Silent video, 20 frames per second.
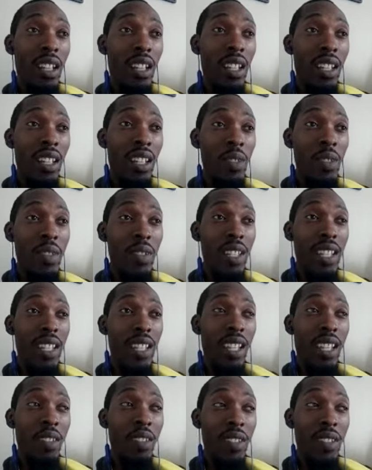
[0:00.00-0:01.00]
I think we
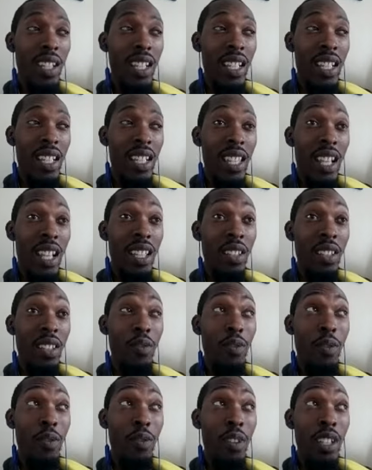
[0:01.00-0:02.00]
dated for like a solid
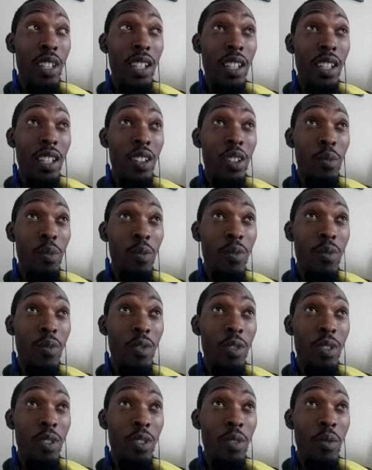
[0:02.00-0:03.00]
four years
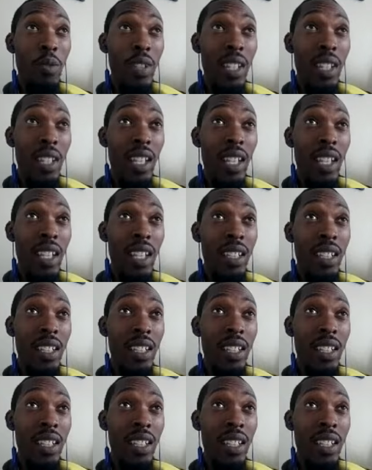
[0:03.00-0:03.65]
before we like